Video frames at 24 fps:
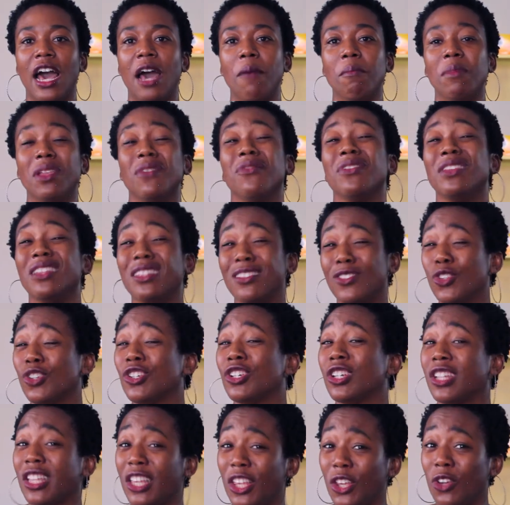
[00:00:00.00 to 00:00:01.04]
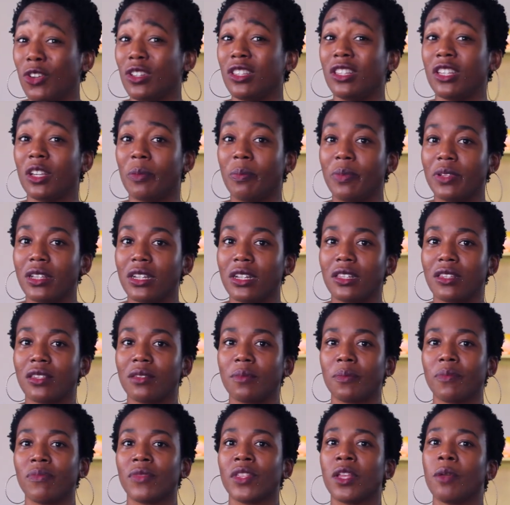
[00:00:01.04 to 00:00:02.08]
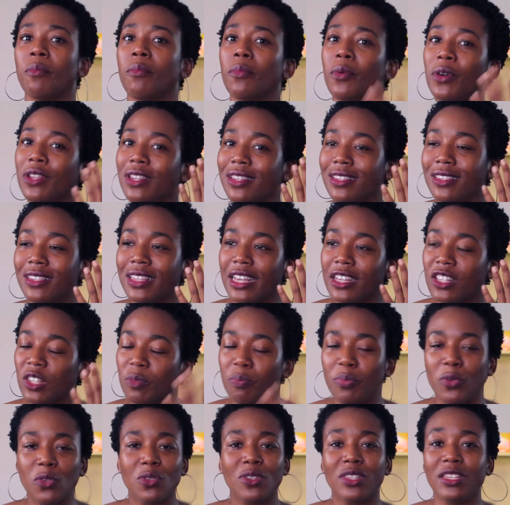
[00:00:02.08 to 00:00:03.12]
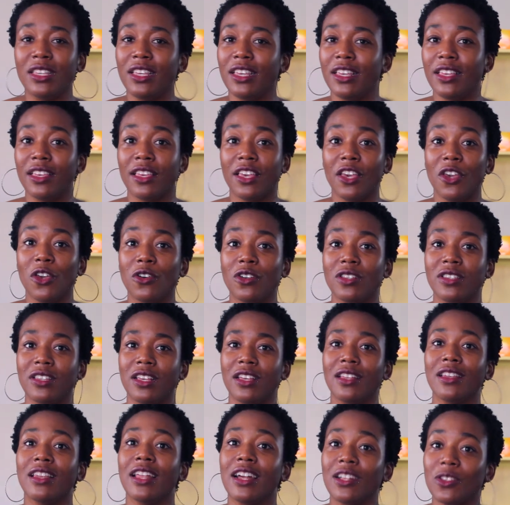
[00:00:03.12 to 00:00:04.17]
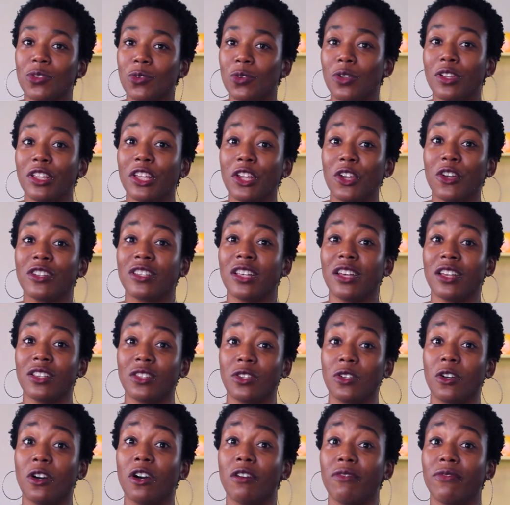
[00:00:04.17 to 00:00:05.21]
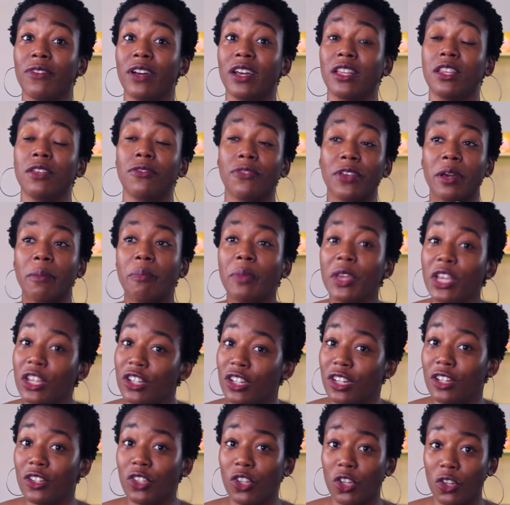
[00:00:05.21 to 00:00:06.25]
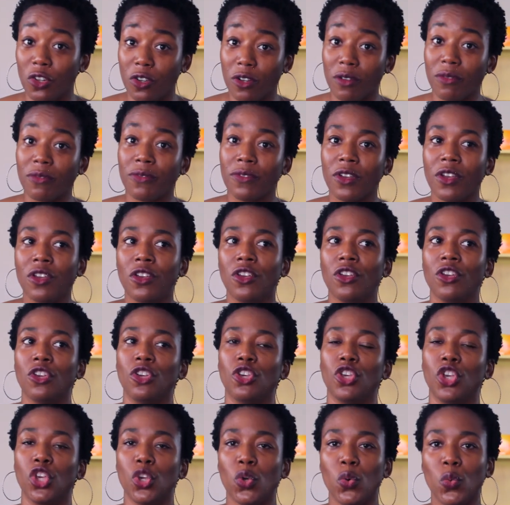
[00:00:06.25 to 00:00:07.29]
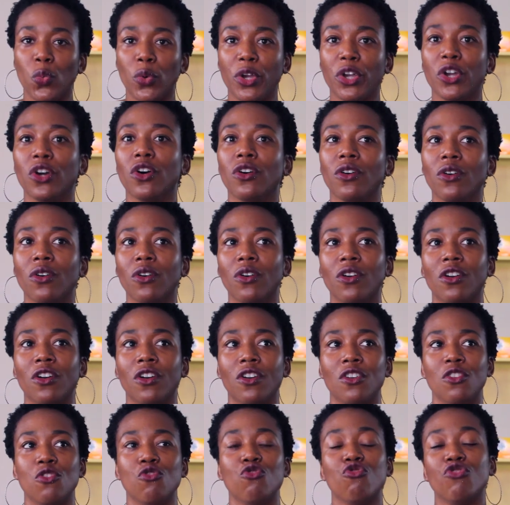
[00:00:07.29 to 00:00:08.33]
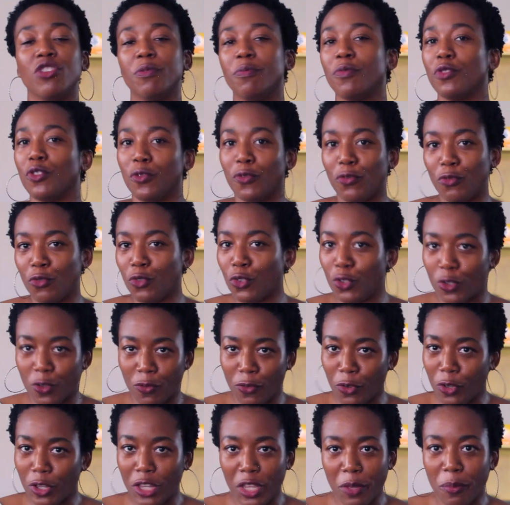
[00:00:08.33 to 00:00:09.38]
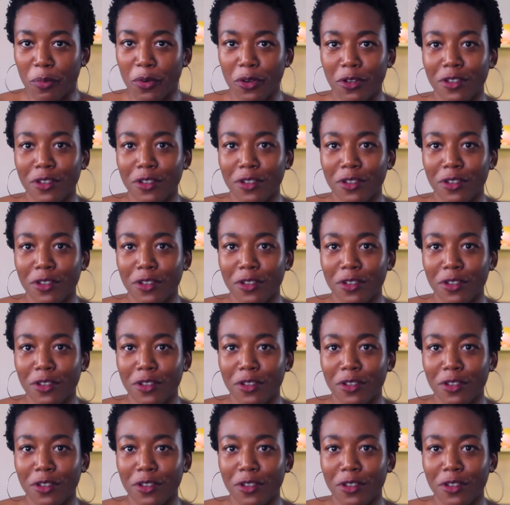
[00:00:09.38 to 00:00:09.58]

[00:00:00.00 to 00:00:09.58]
Living in such a chaotic place. But there's beauty in chaos, and that's what Lagos has to offer. If you're patient enough, you will reap the fruit of it.